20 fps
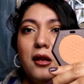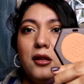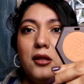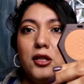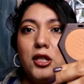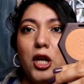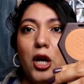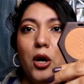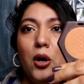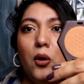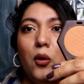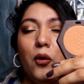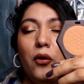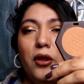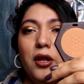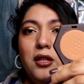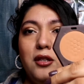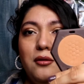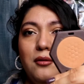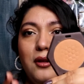So
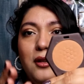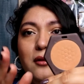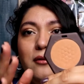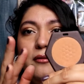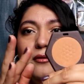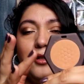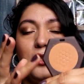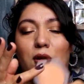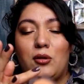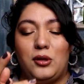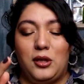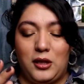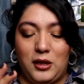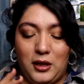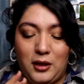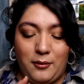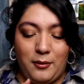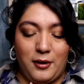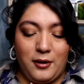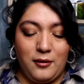this one, Toasted
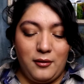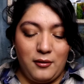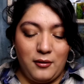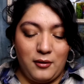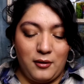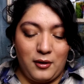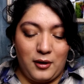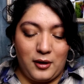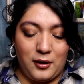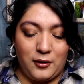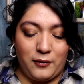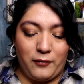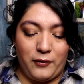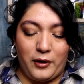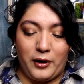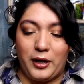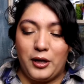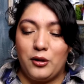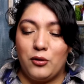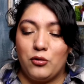Cinnamon, is a
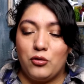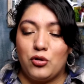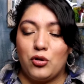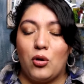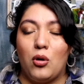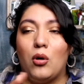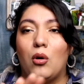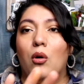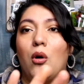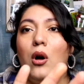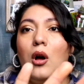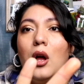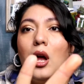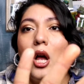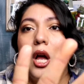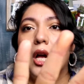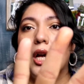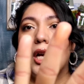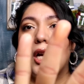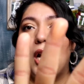very neutral
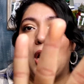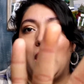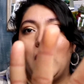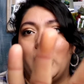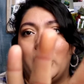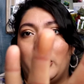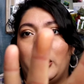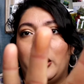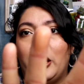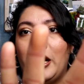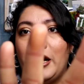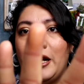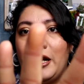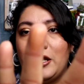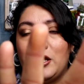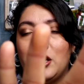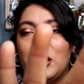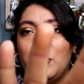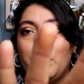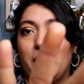color, and I
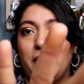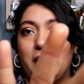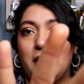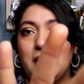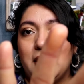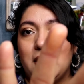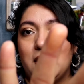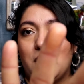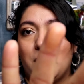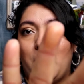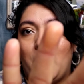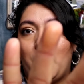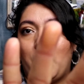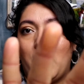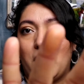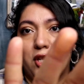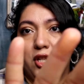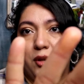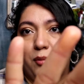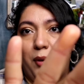just put this into my
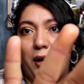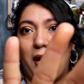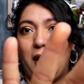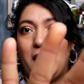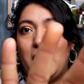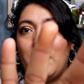project pan.